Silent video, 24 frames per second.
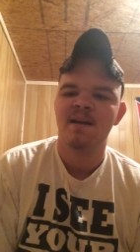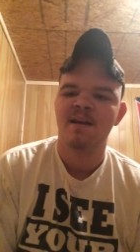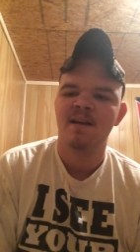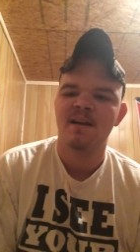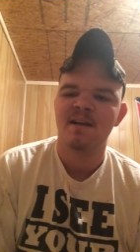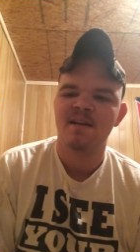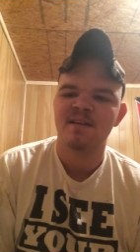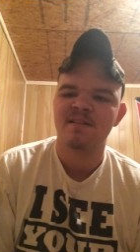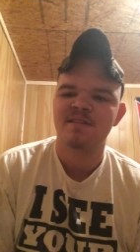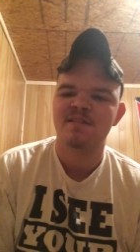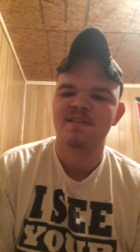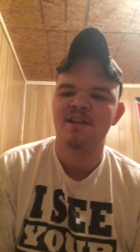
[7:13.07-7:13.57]

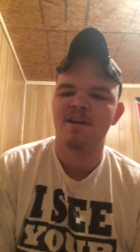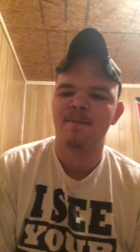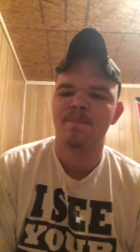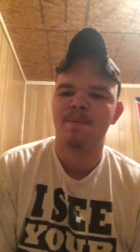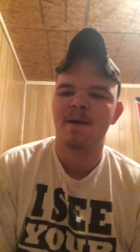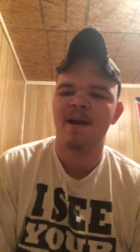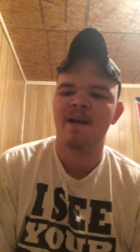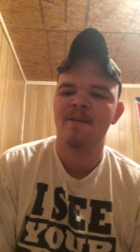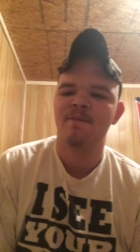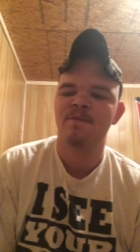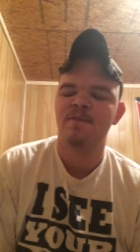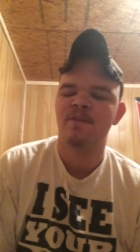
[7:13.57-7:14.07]
And it's so
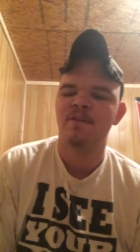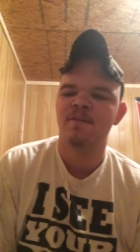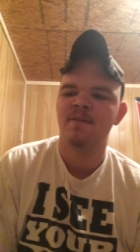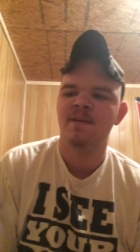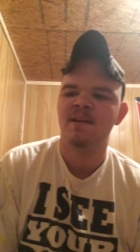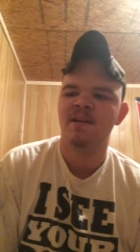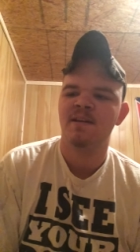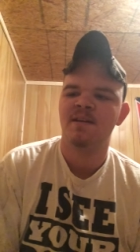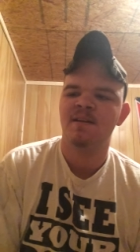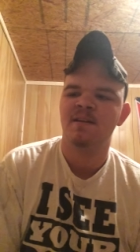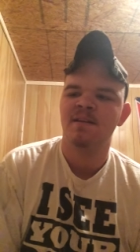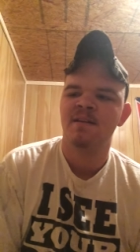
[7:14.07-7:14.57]
painful
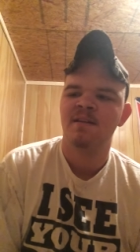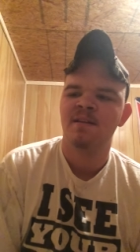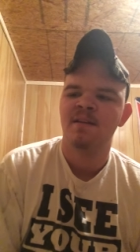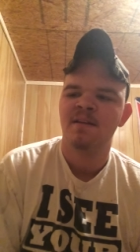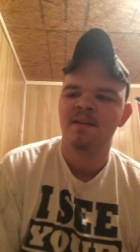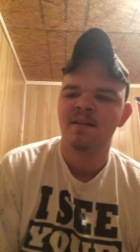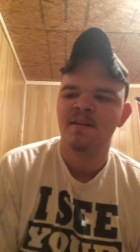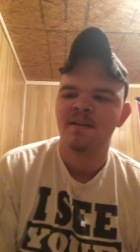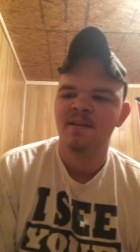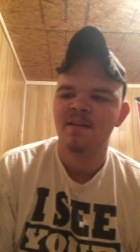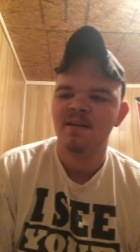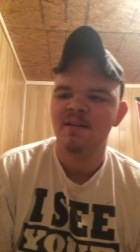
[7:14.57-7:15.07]
when
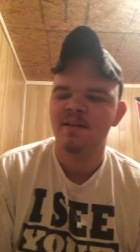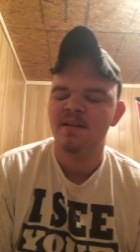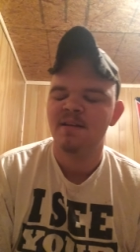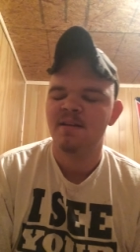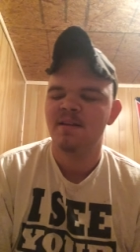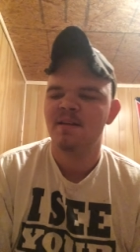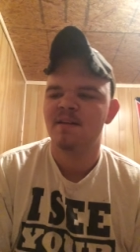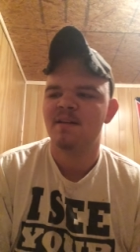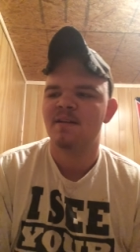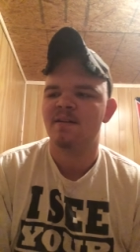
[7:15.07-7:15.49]
you